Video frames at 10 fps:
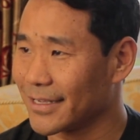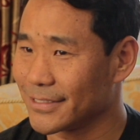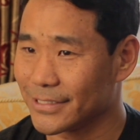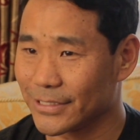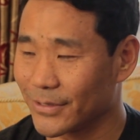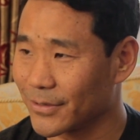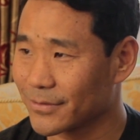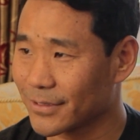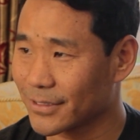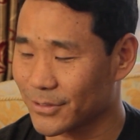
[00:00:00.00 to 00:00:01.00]
You
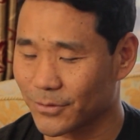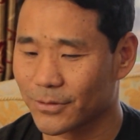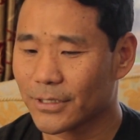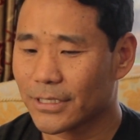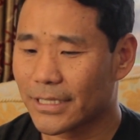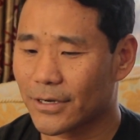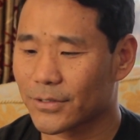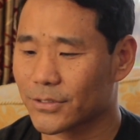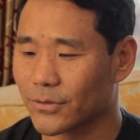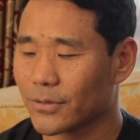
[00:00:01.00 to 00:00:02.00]
know, so that
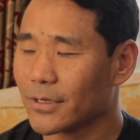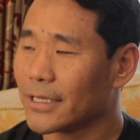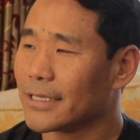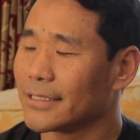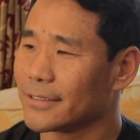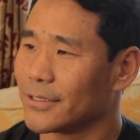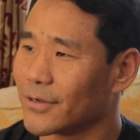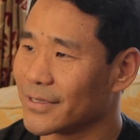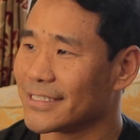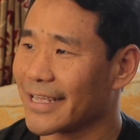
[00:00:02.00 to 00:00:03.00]
also, you
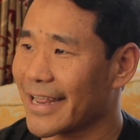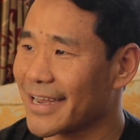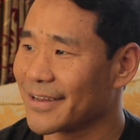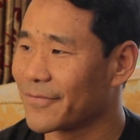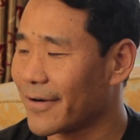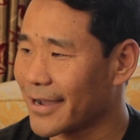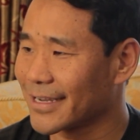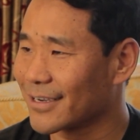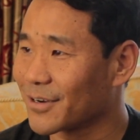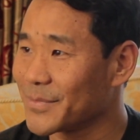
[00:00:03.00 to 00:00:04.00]
know, is there any
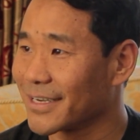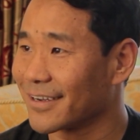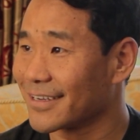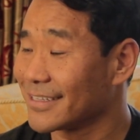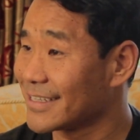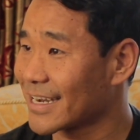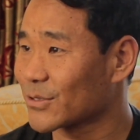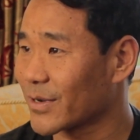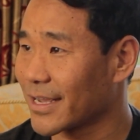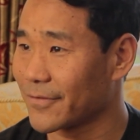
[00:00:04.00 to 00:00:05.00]
firing coming on? And
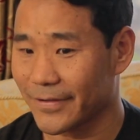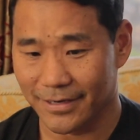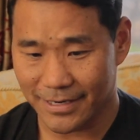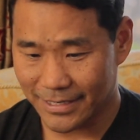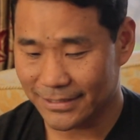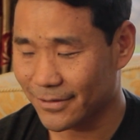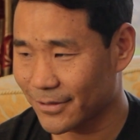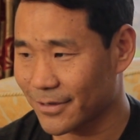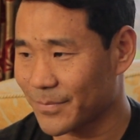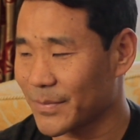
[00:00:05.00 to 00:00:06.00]
that's what I feel. And is the
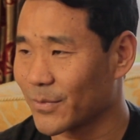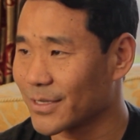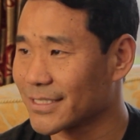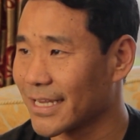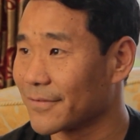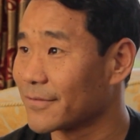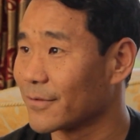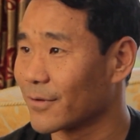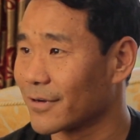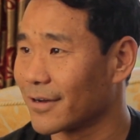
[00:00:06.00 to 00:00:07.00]
other people safe
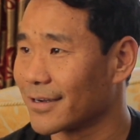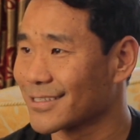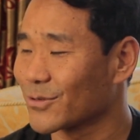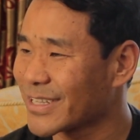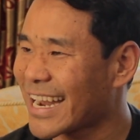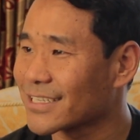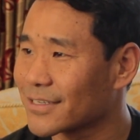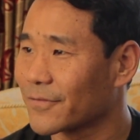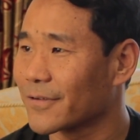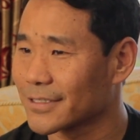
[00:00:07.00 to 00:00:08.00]
or not? So that's
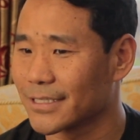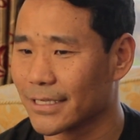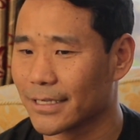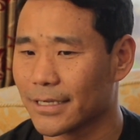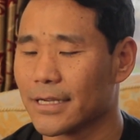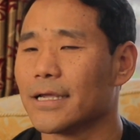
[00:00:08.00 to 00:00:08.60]
the first thing.